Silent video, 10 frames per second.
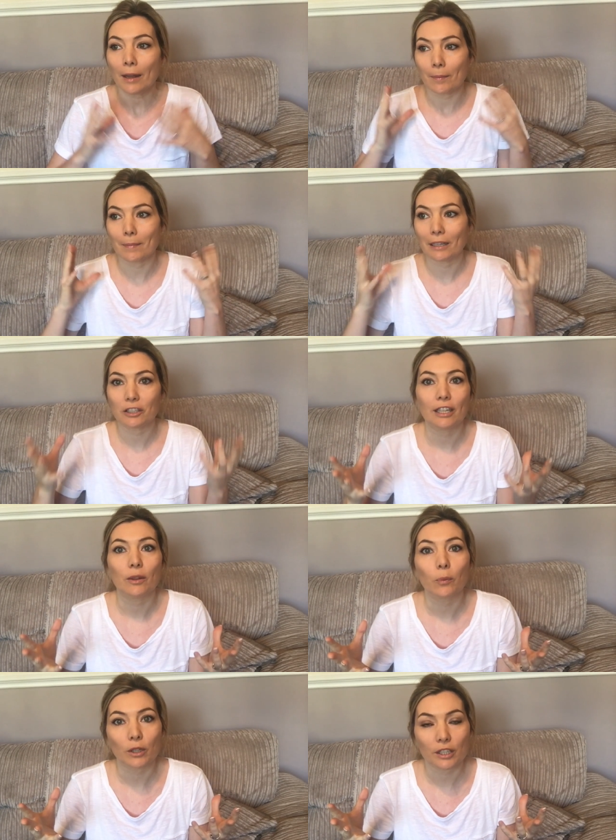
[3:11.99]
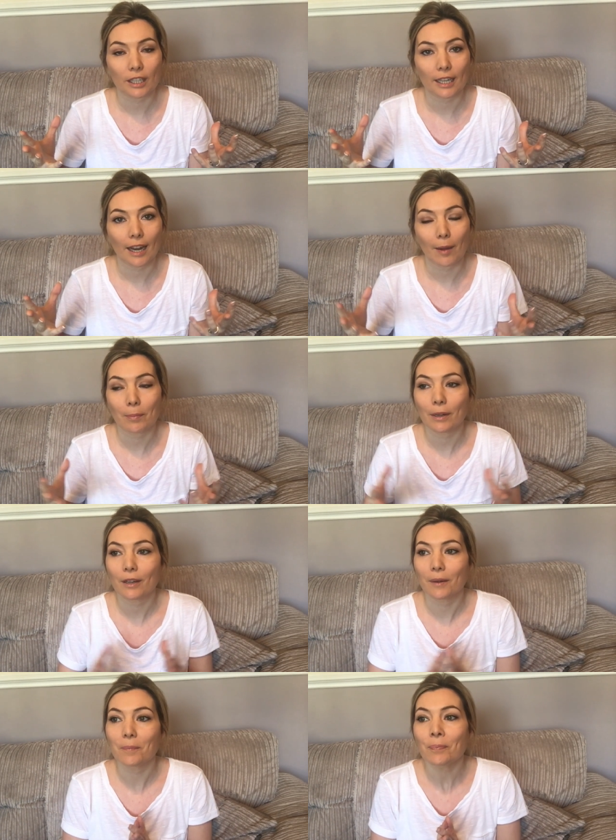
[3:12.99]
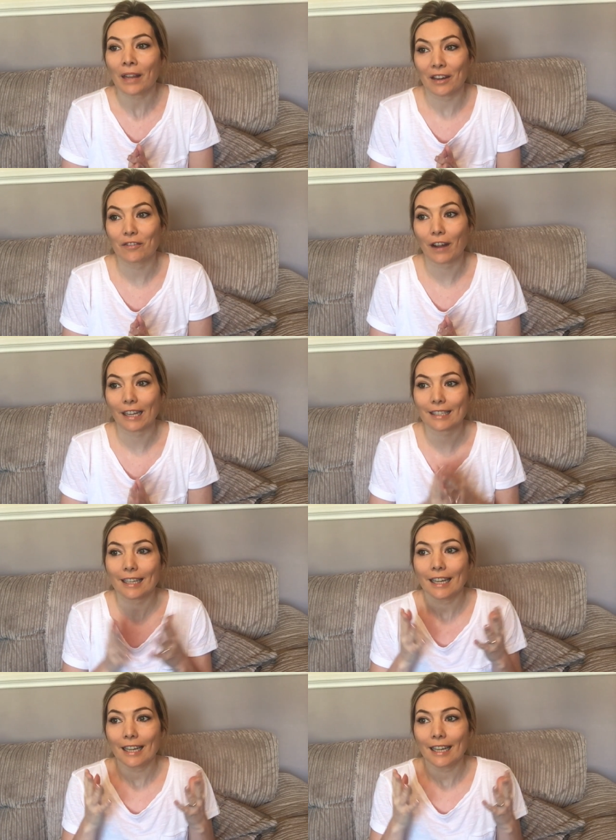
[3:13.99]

imagining the worst that can happen. And in fact,